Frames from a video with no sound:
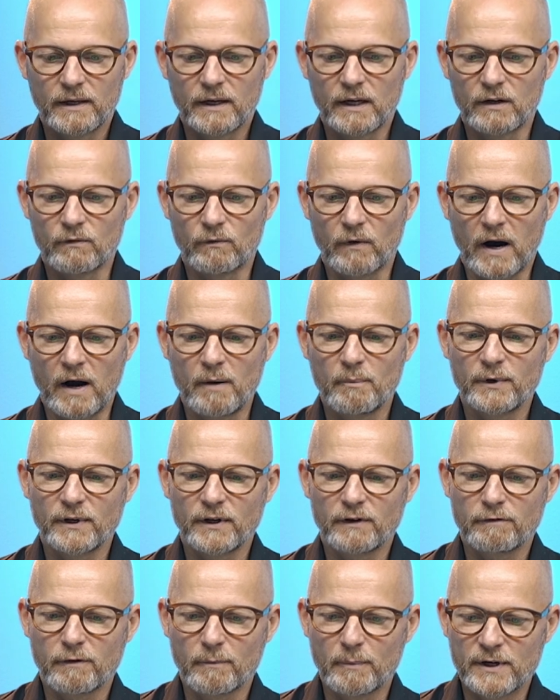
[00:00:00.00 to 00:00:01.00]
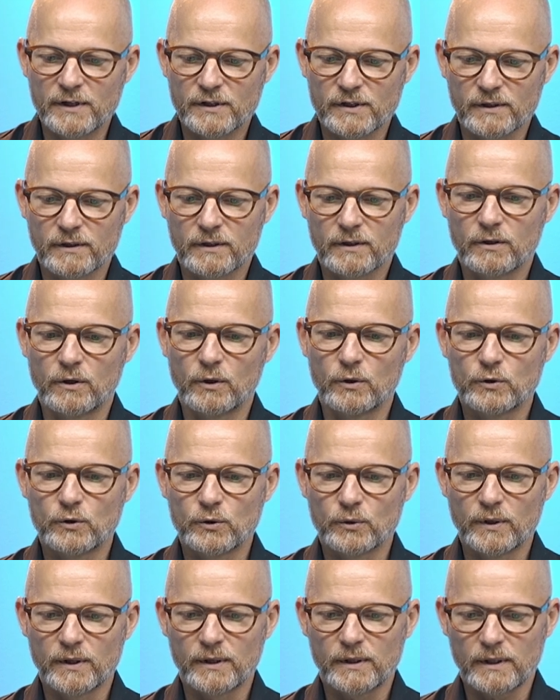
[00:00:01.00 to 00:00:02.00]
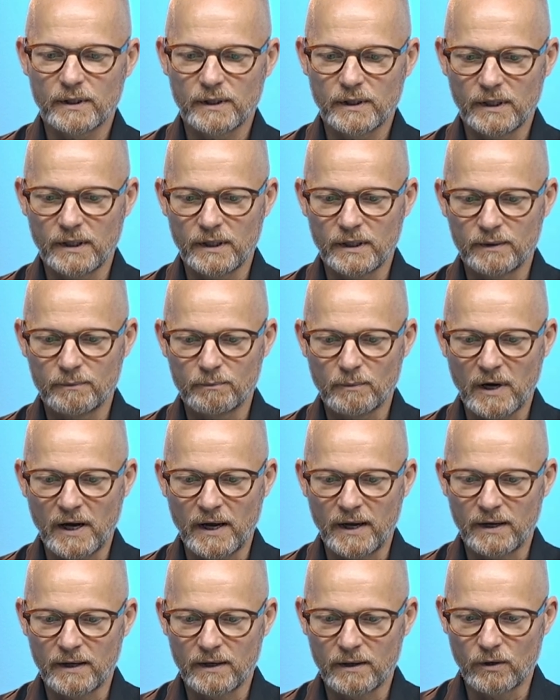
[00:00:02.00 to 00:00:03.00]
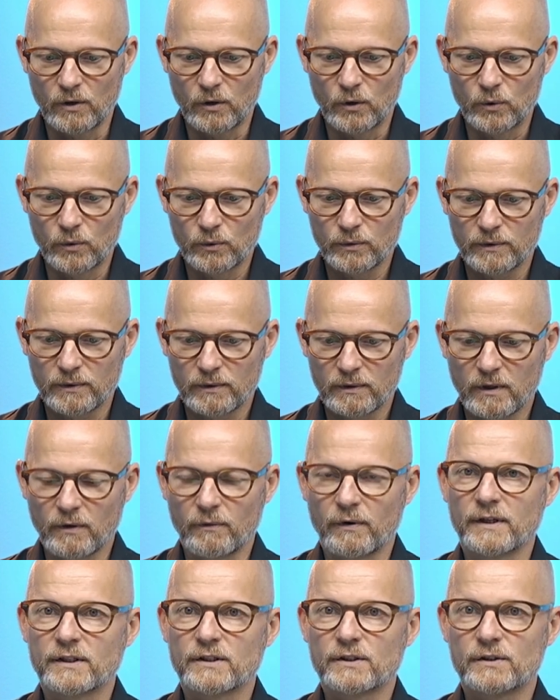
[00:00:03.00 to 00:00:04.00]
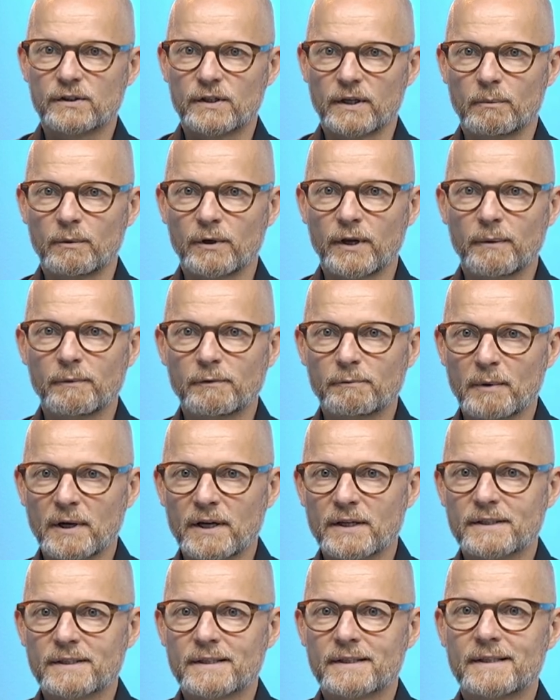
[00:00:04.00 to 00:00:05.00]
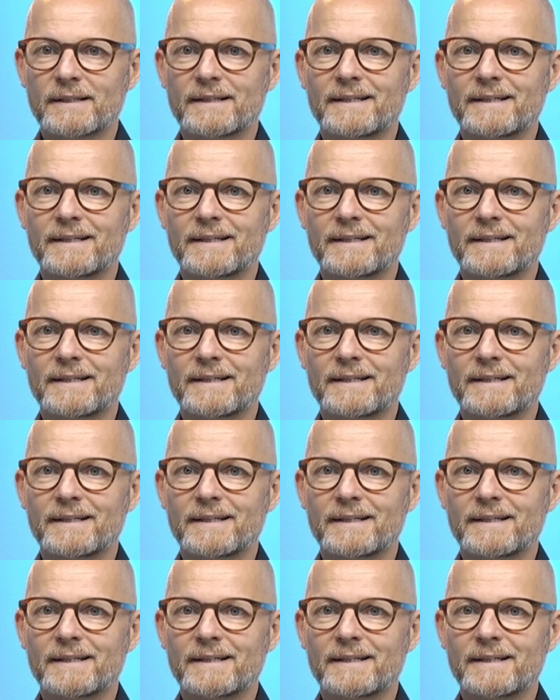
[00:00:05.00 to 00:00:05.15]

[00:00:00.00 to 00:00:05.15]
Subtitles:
environment information code unit in my own directions demo namespace,